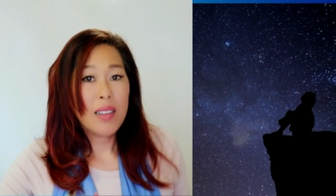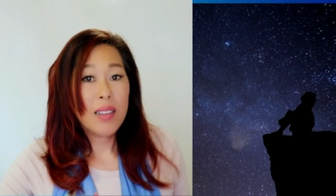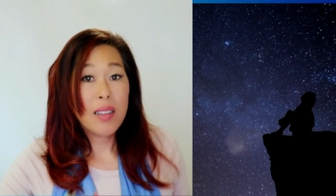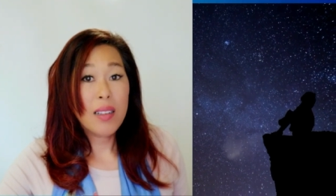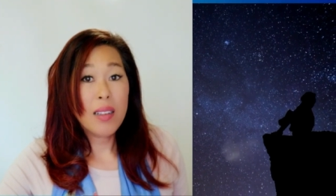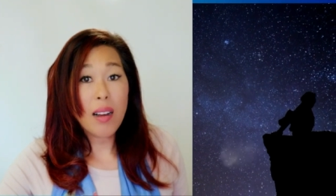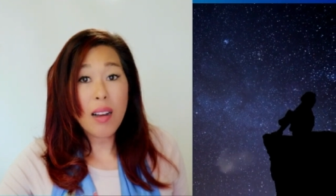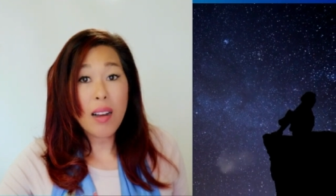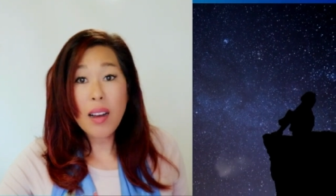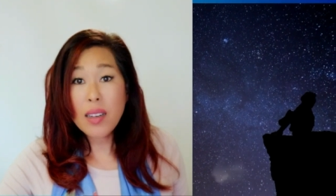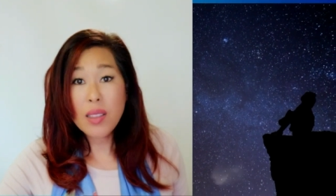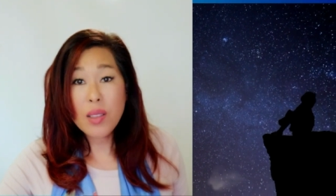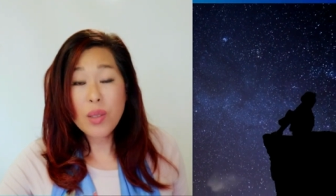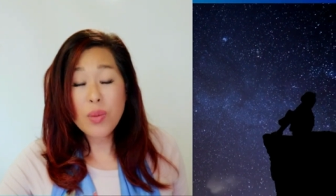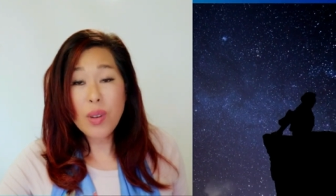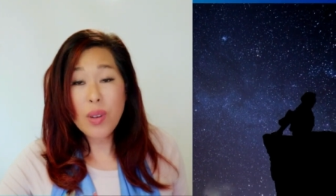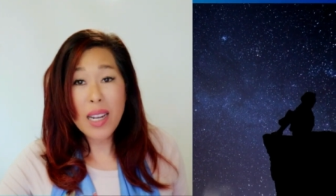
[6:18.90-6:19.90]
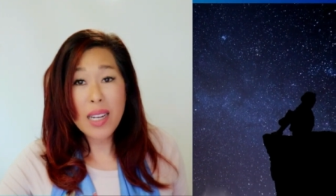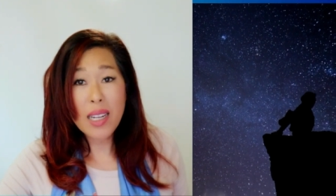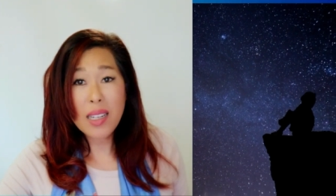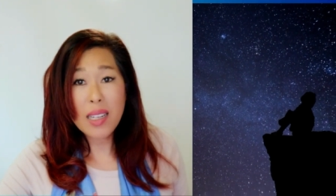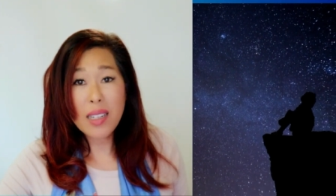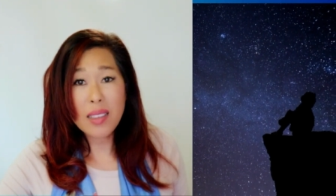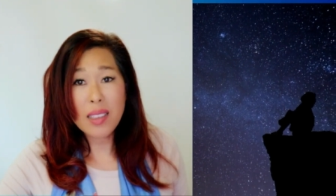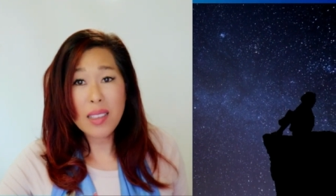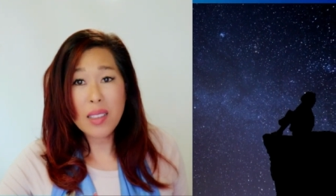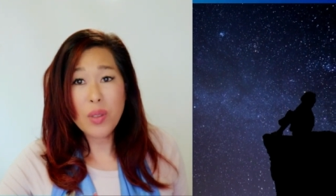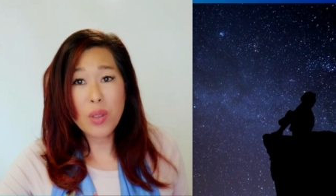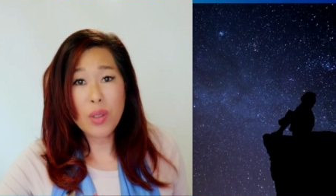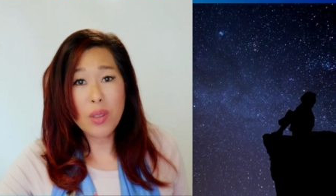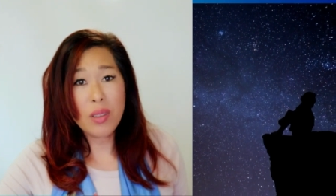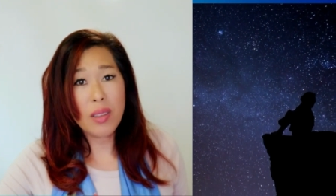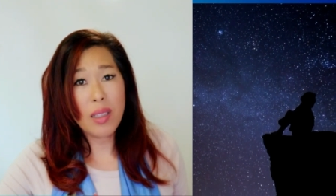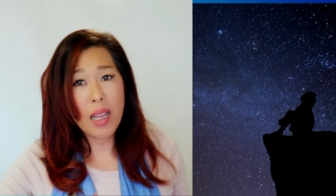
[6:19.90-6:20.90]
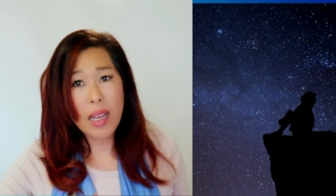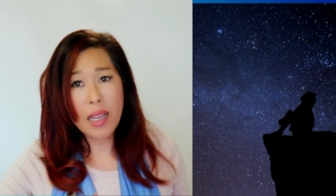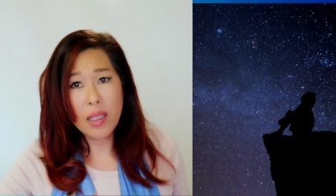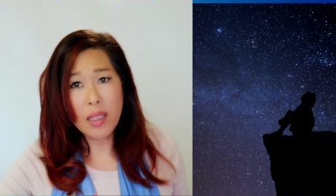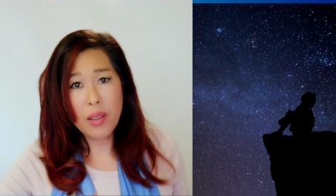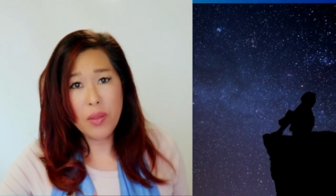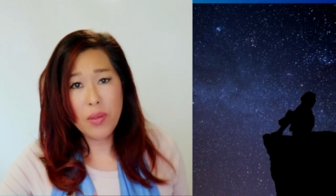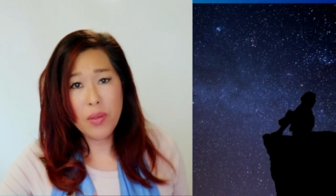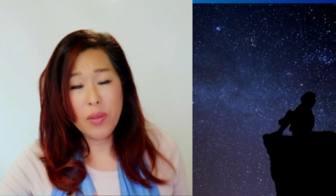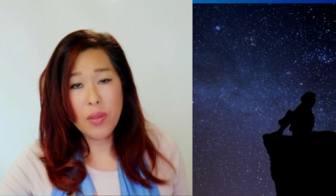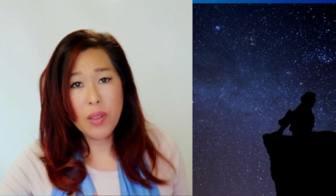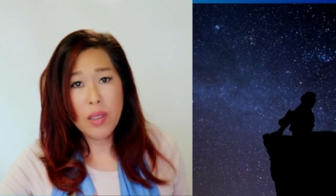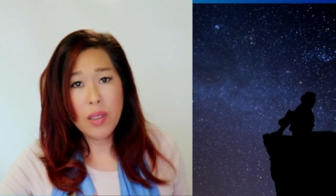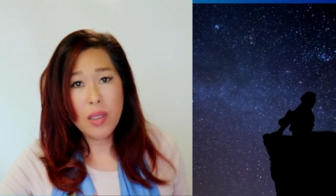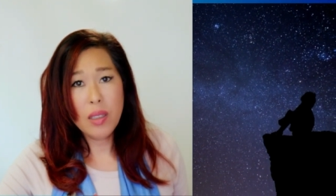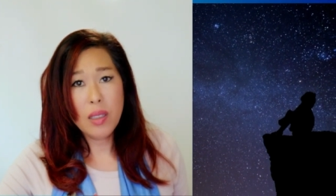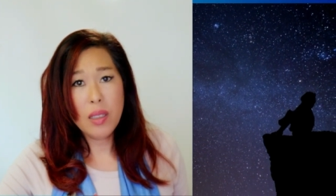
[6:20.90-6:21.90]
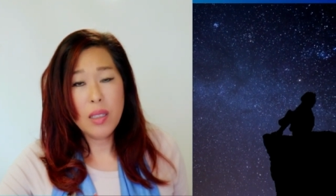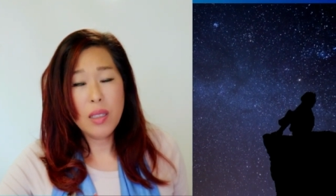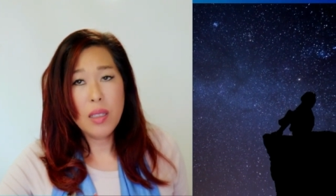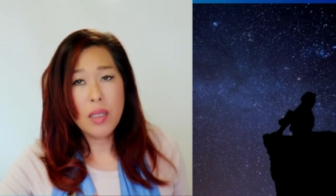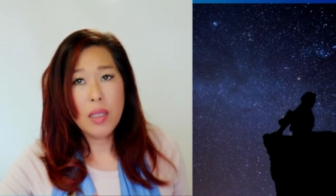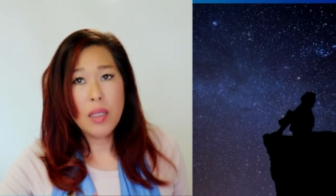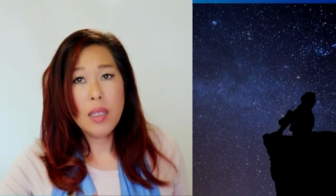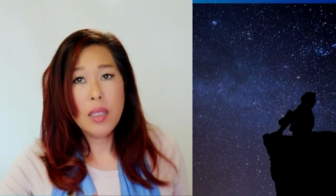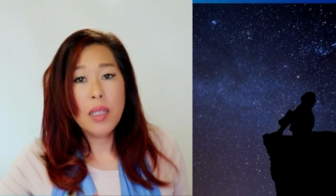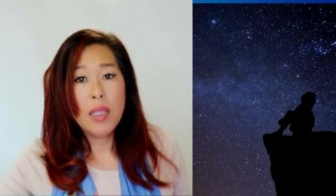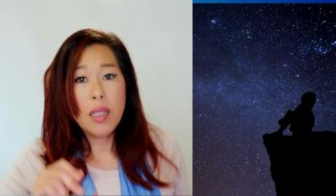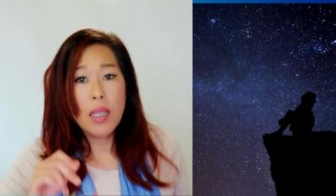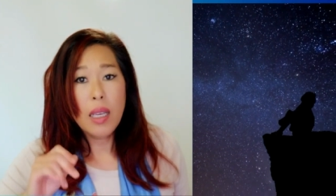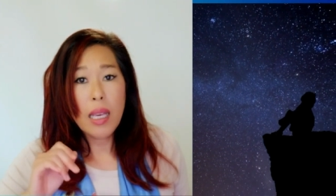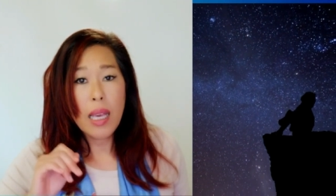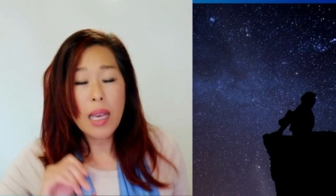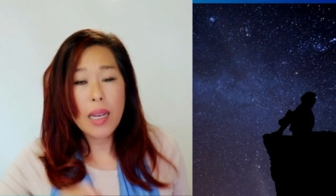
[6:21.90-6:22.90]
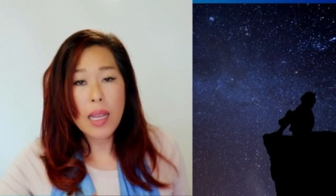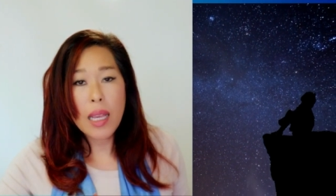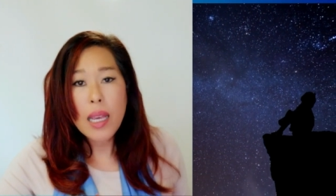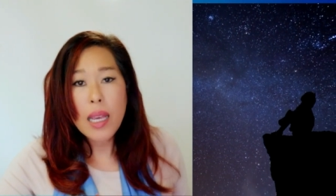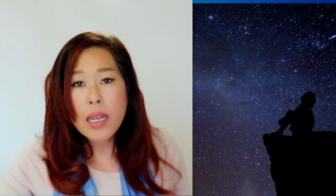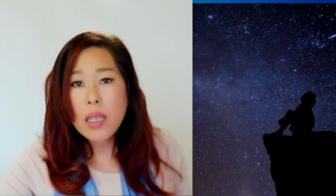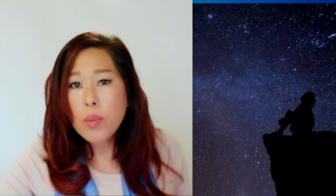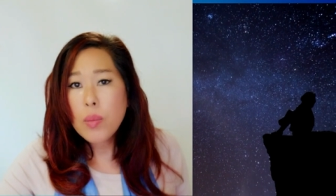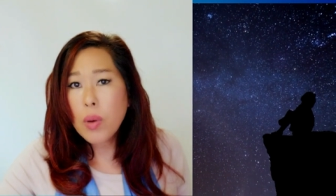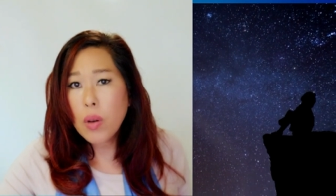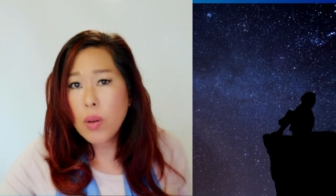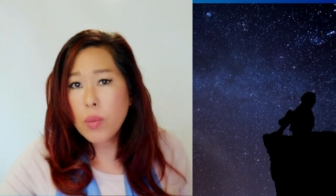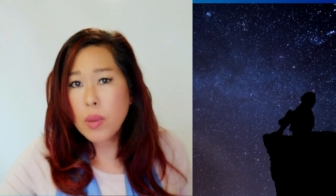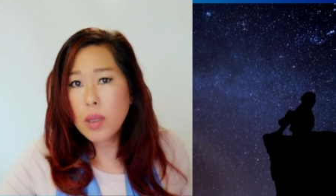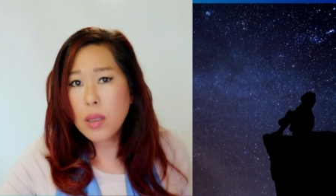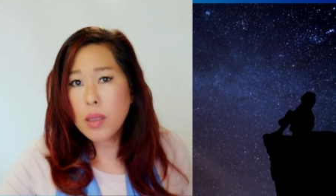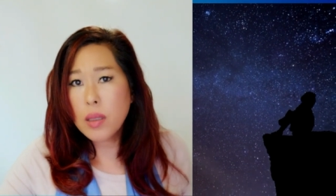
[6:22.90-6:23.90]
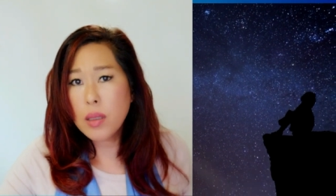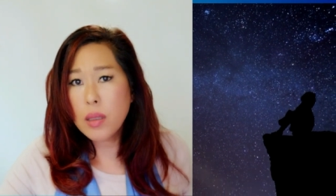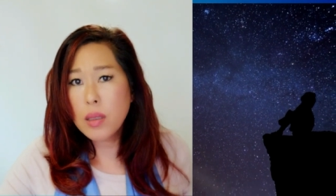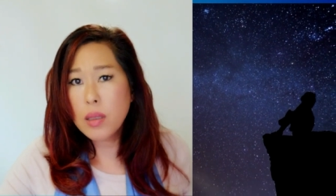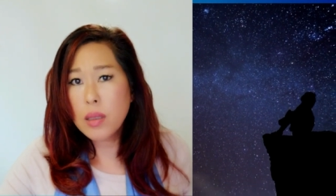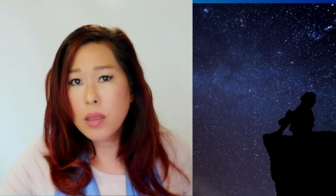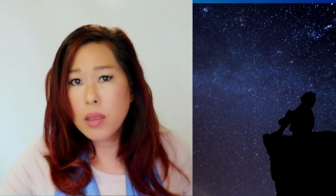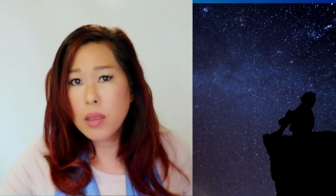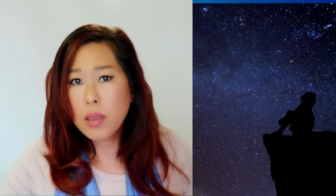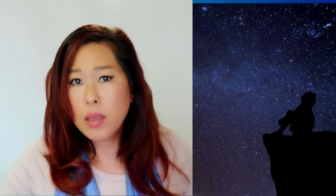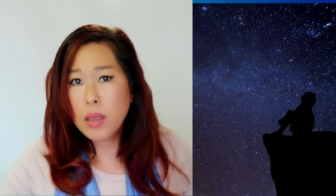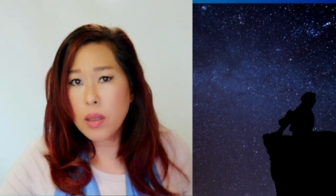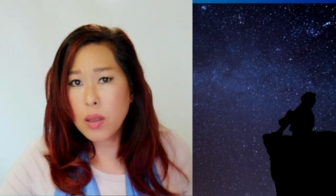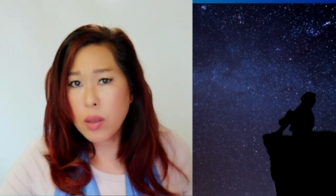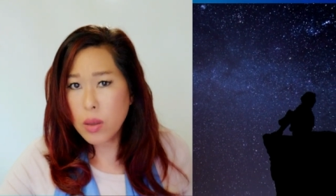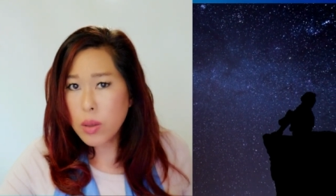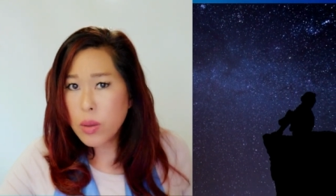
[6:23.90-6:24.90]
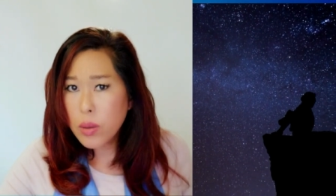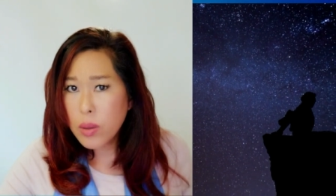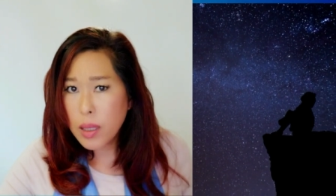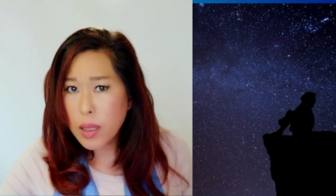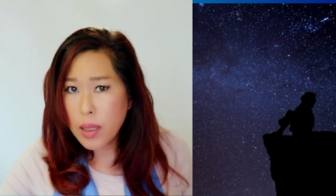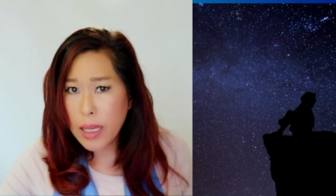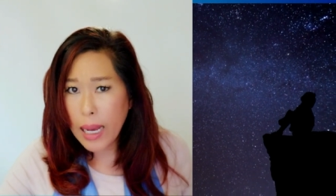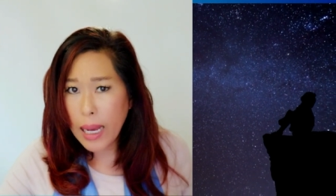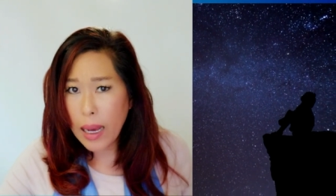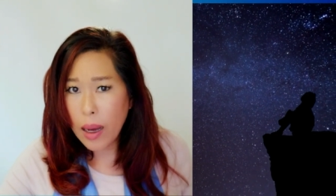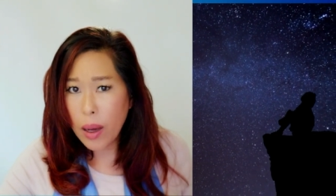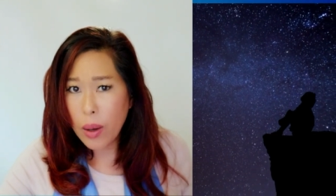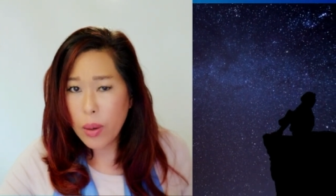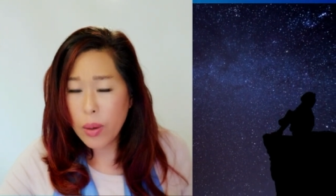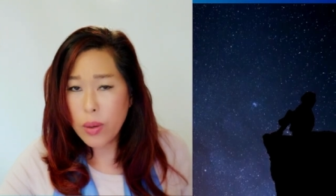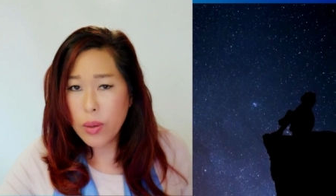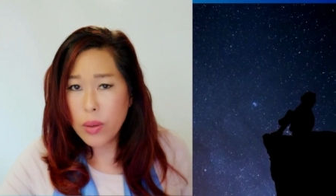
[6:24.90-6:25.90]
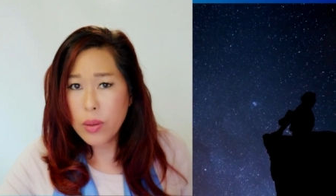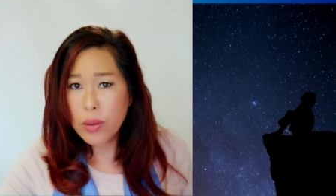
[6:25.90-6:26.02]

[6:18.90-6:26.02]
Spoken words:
God is ready to live your life at any moment, including now.